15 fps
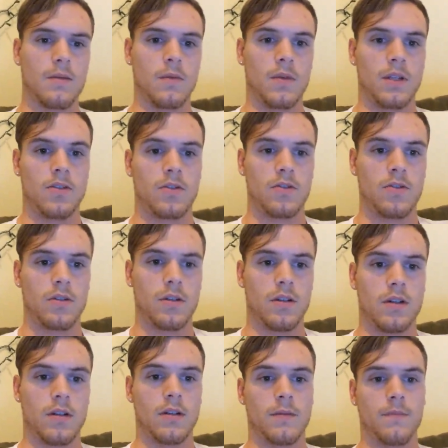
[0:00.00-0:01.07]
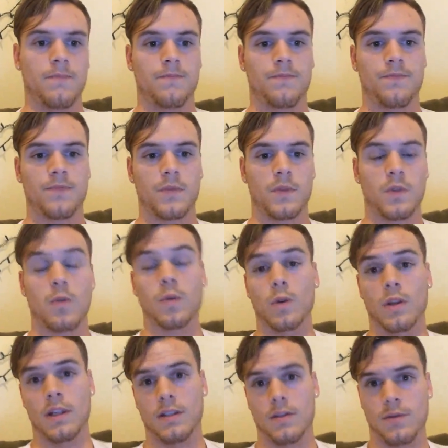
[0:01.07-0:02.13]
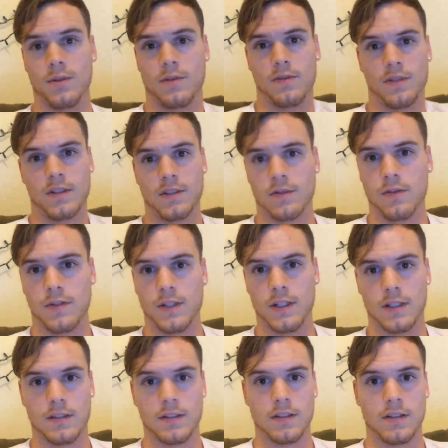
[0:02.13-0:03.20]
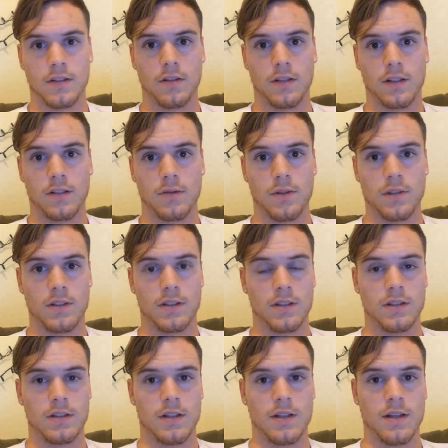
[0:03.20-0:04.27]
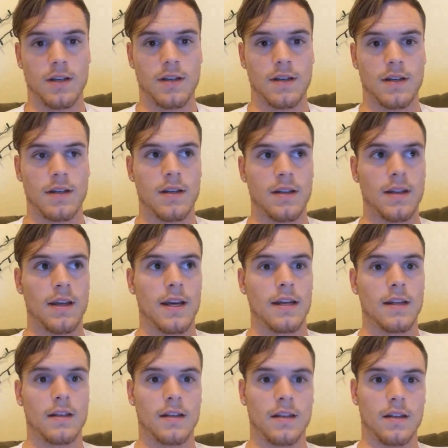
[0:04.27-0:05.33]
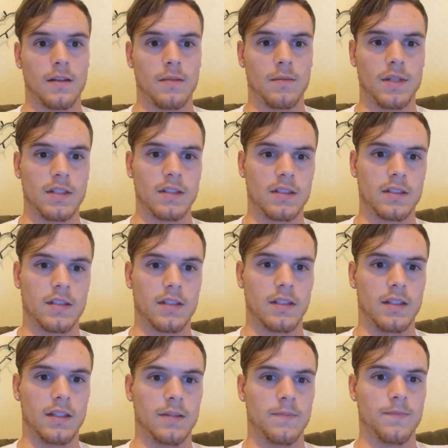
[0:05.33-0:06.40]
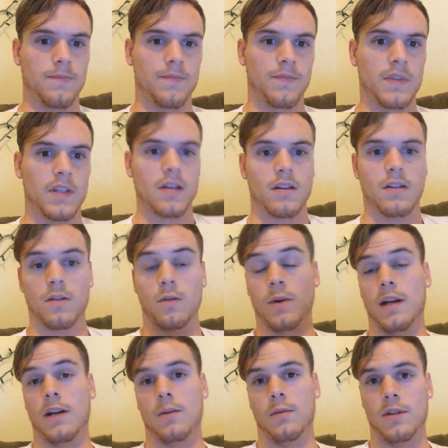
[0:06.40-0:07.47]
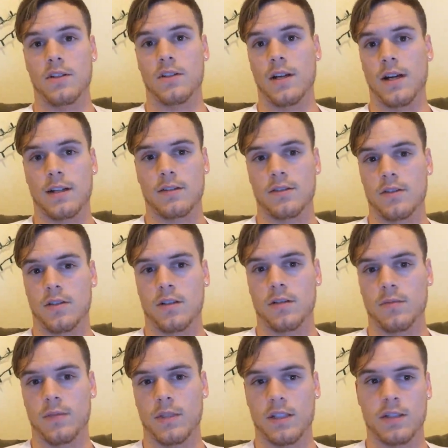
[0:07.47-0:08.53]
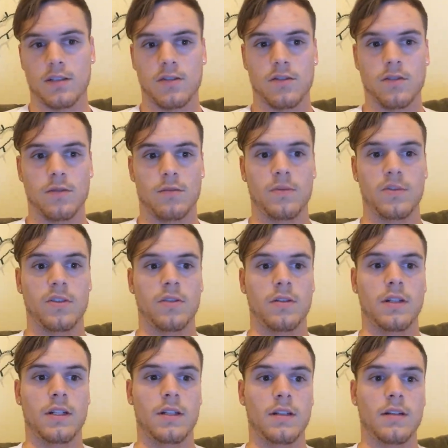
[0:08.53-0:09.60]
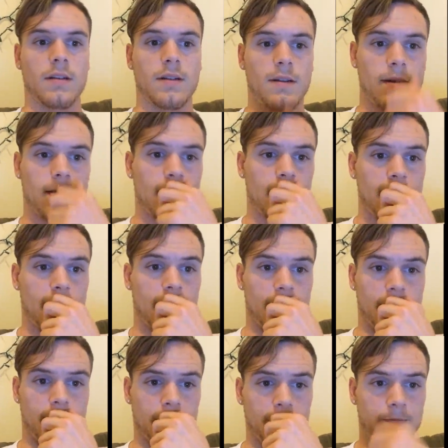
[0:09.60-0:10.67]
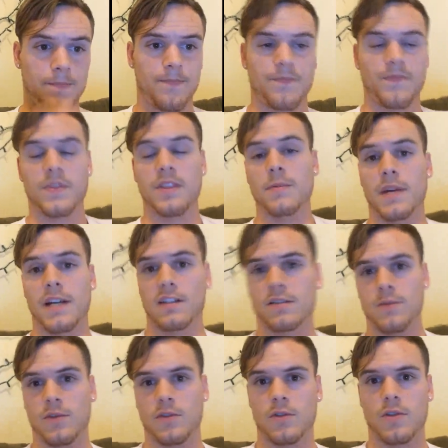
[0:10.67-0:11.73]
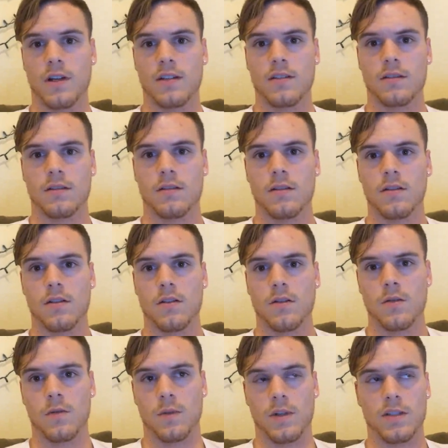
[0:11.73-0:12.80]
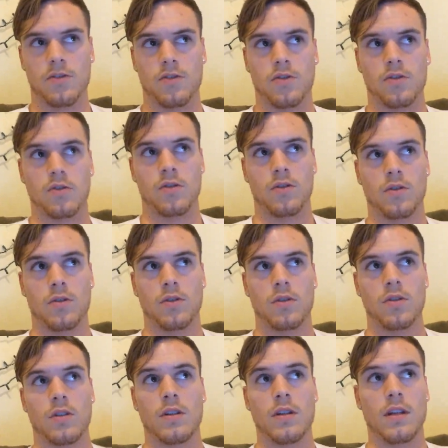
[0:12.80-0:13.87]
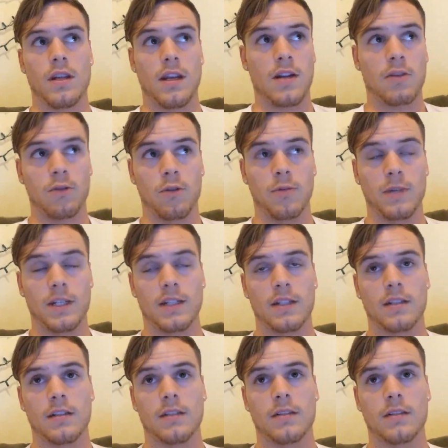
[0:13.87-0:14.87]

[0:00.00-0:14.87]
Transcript: which correlates with physical fitness and increases that, and basically the rate at which oxygen can be consumed during the maximal stress, which the anaerobic